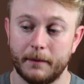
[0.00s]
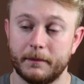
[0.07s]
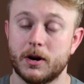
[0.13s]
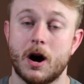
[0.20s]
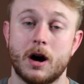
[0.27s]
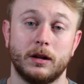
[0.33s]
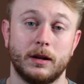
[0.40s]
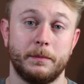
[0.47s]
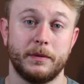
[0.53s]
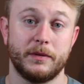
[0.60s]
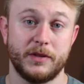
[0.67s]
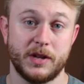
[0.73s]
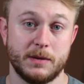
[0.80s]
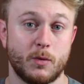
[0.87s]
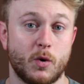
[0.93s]
call up
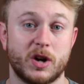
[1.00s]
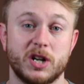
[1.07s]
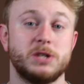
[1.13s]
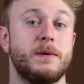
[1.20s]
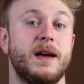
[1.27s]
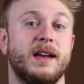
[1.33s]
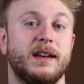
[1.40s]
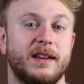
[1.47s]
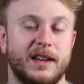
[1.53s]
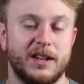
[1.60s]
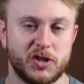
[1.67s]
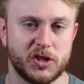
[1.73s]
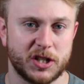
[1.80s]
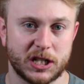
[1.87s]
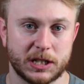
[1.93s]
the mortgage bank
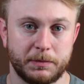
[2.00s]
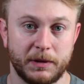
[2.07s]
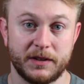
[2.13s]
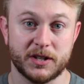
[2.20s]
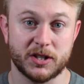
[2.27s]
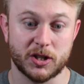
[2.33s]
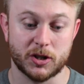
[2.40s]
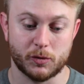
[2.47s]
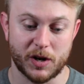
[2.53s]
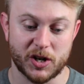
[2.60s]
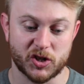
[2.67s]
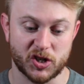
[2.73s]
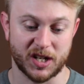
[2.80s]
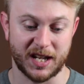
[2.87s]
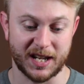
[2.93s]
and just explain the situation